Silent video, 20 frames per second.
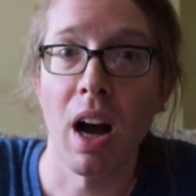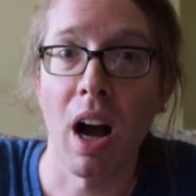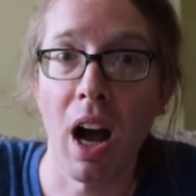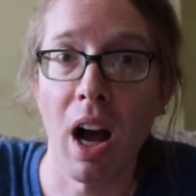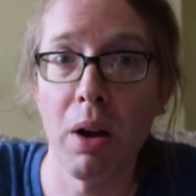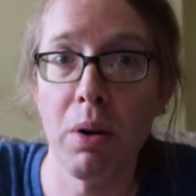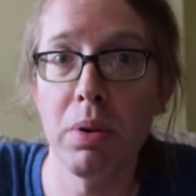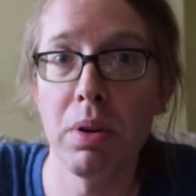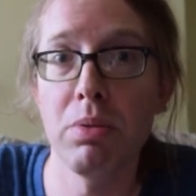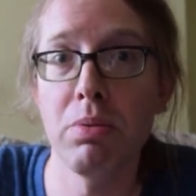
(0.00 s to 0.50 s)

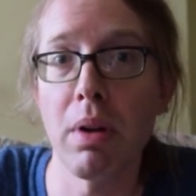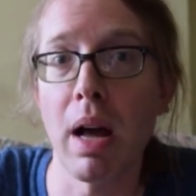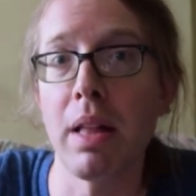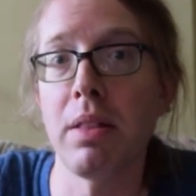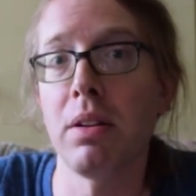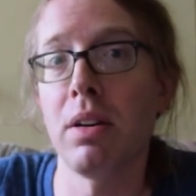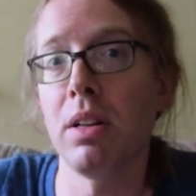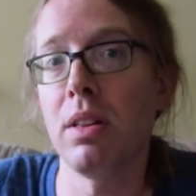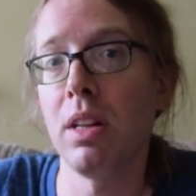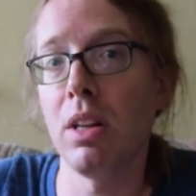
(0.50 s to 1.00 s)
I would
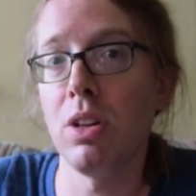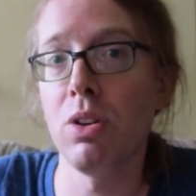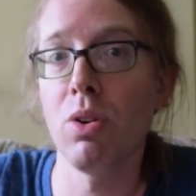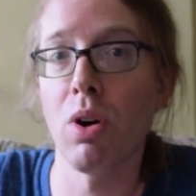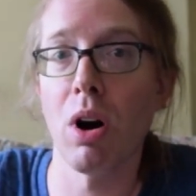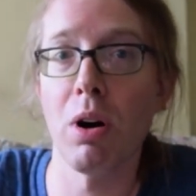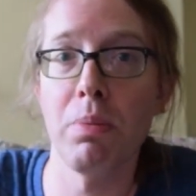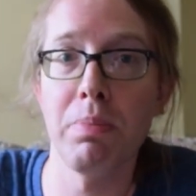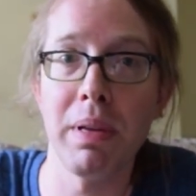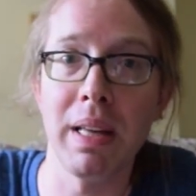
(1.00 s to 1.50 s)
rather that you
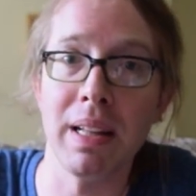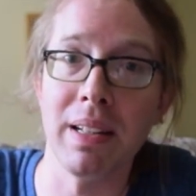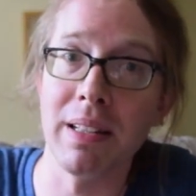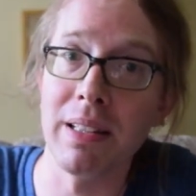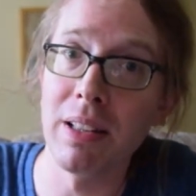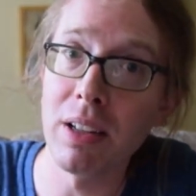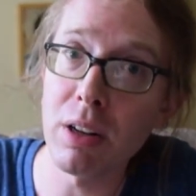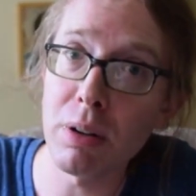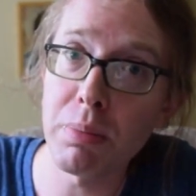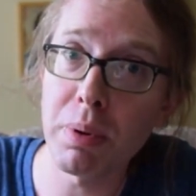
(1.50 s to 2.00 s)
all be a
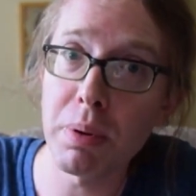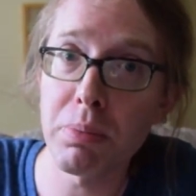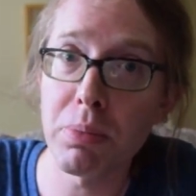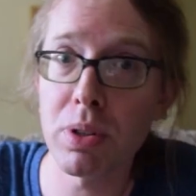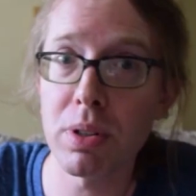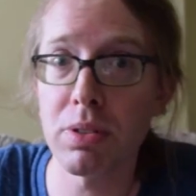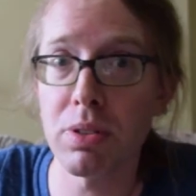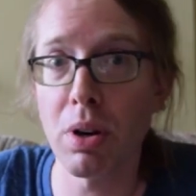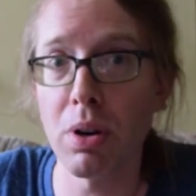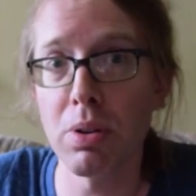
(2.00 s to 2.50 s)
little bit
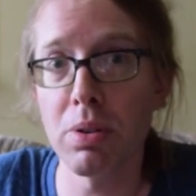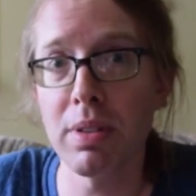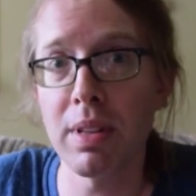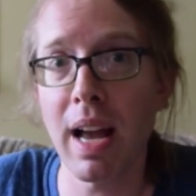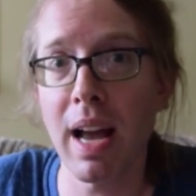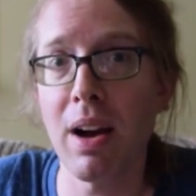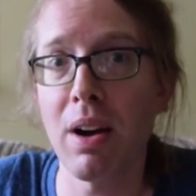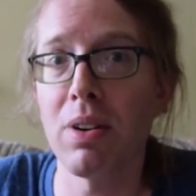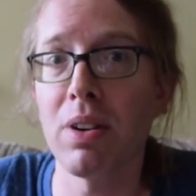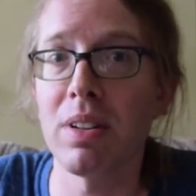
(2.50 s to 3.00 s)
more toned
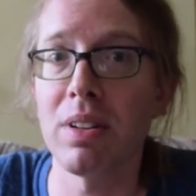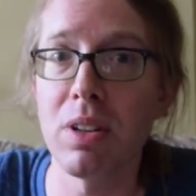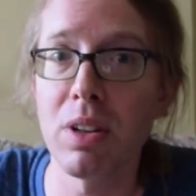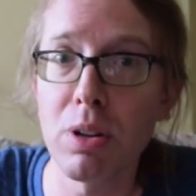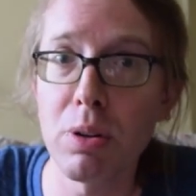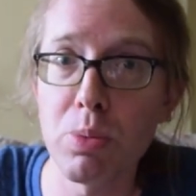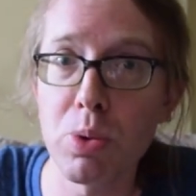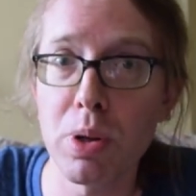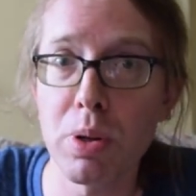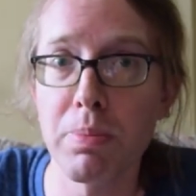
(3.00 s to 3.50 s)
down, a
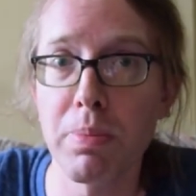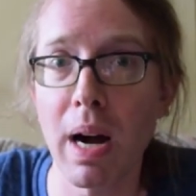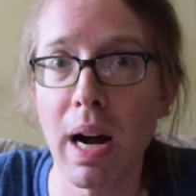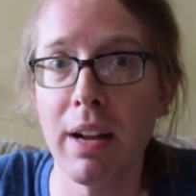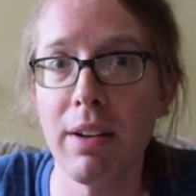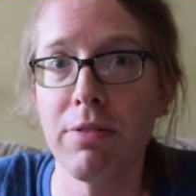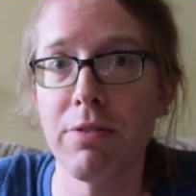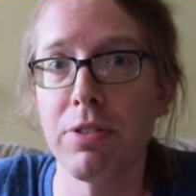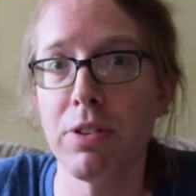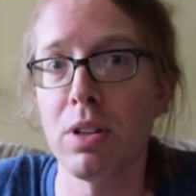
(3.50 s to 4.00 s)
little more
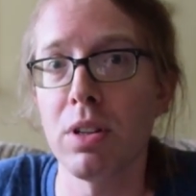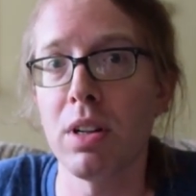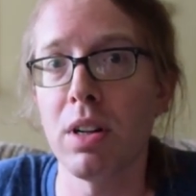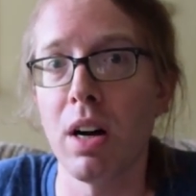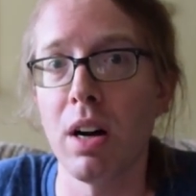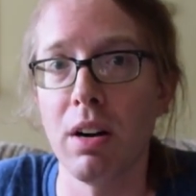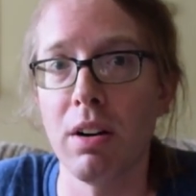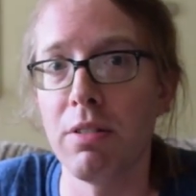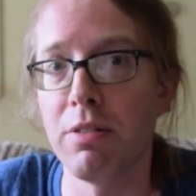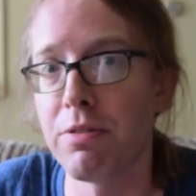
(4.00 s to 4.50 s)
mindful
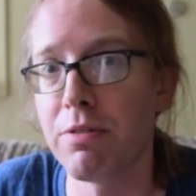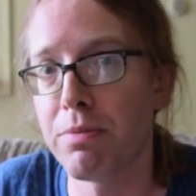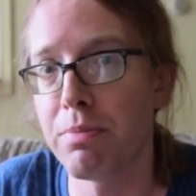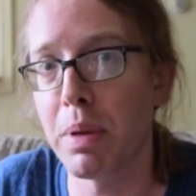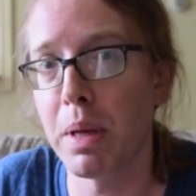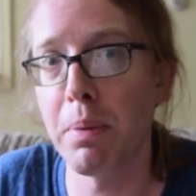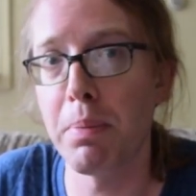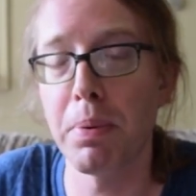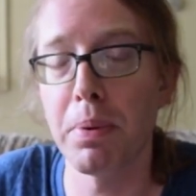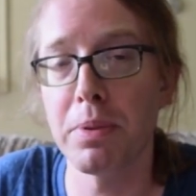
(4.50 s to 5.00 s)
of
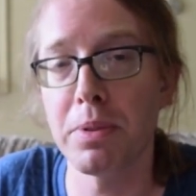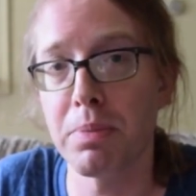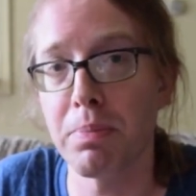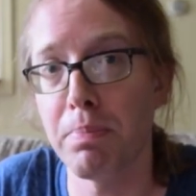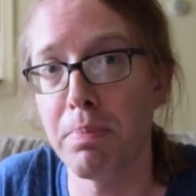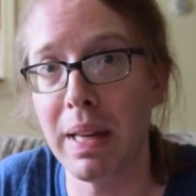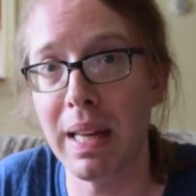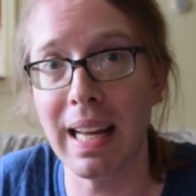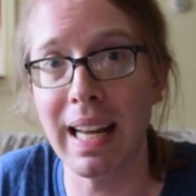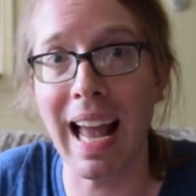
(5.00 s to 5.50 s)
people
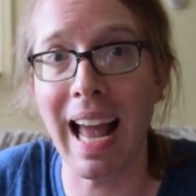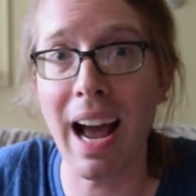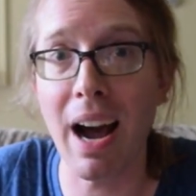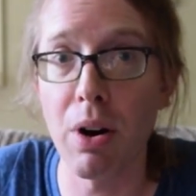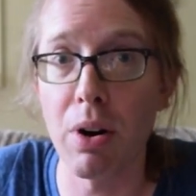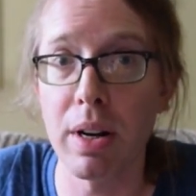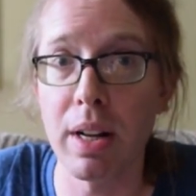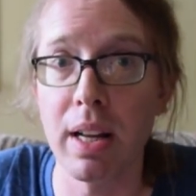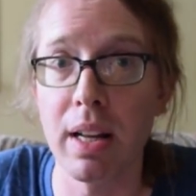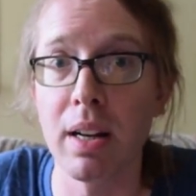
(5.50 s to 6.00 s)
being
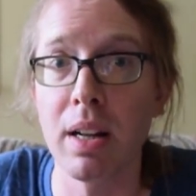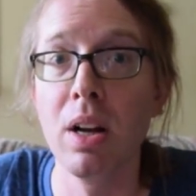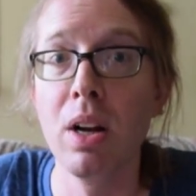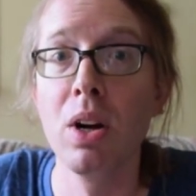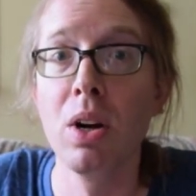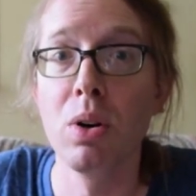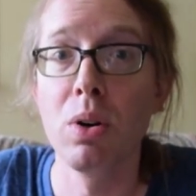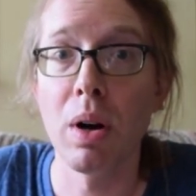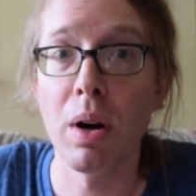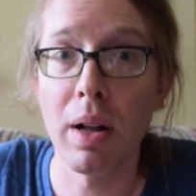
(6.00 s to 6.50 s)
outed
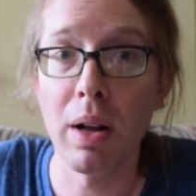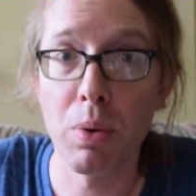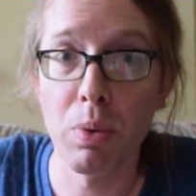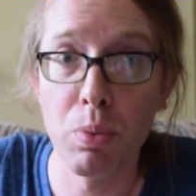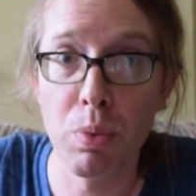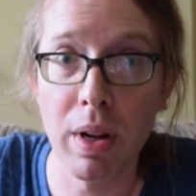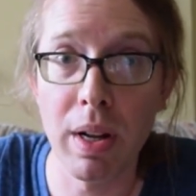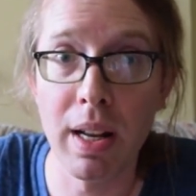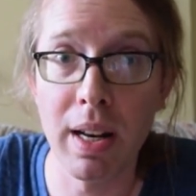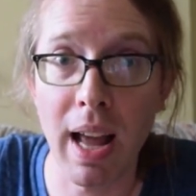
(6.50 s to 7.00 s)

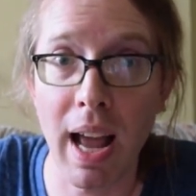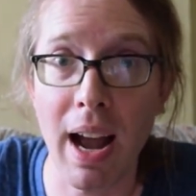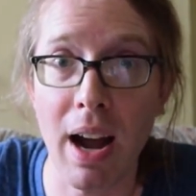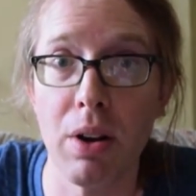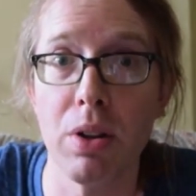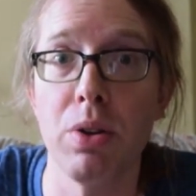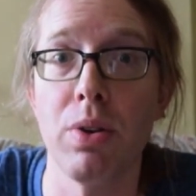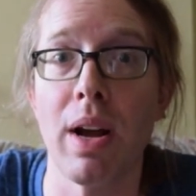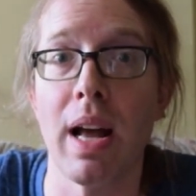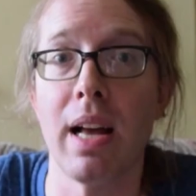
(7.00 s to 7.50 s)
in how
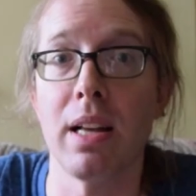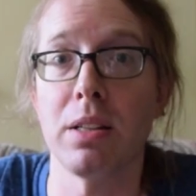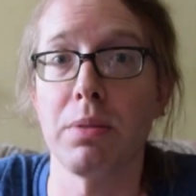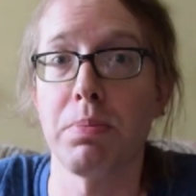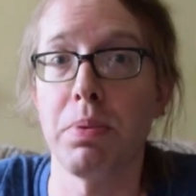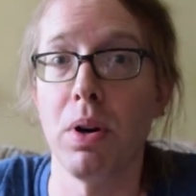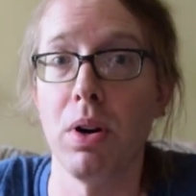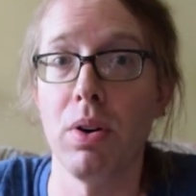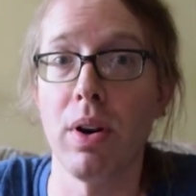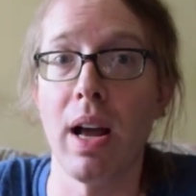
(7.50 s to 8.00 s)
you ask
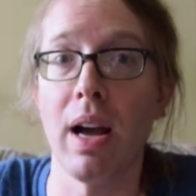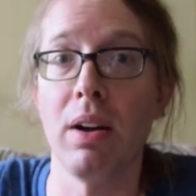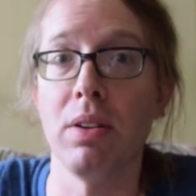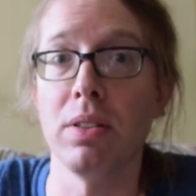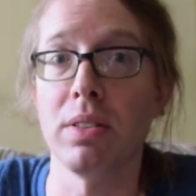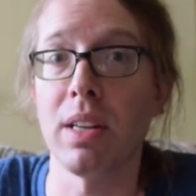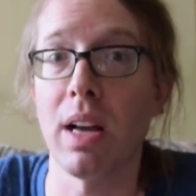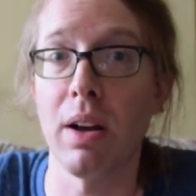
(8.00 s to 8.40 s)
pronouns.